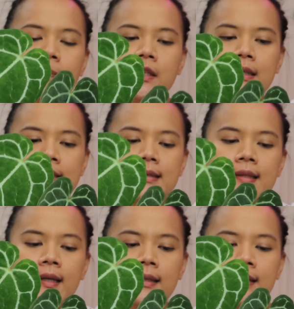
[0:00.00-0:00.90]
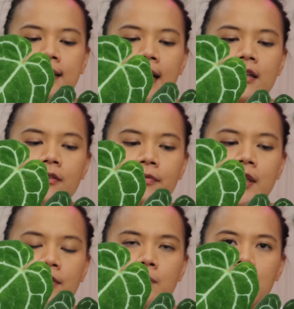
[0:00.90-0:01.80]
because that kind of
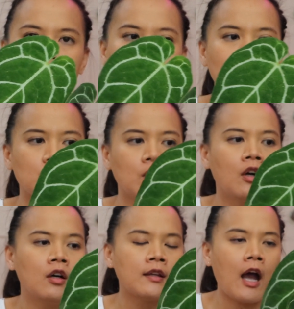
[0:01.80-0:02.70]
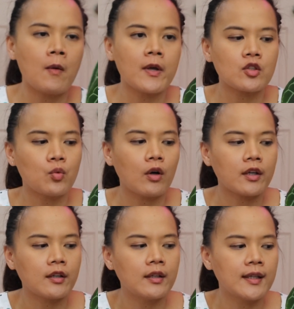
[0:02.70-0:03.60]
give me a control on how much
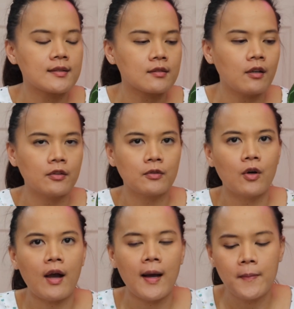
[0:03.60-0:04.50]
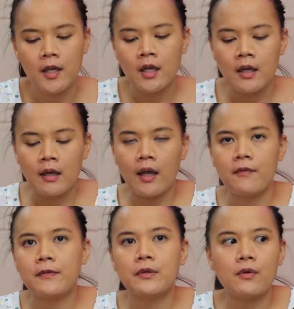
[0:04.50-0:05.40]
water it's going to go up.
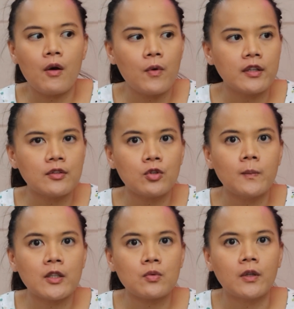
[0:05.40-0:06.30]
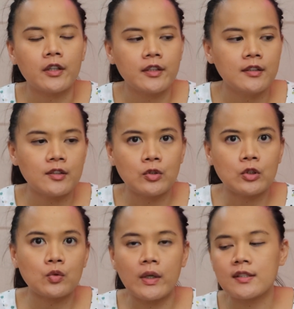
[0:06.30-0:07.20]
If you don't want it too much water, just
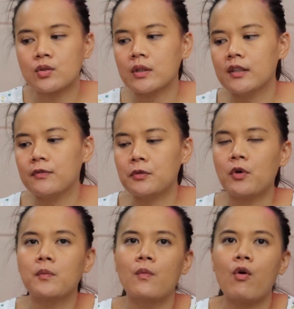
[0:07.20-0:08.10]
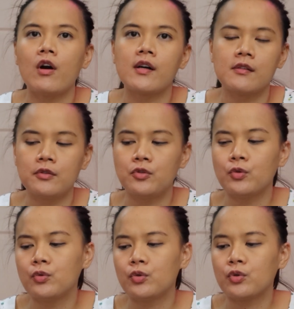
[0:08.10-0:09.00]
use one string. If you want more, you
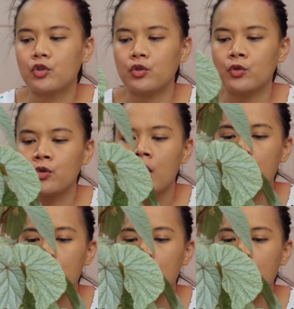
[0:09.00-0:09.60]
do 2.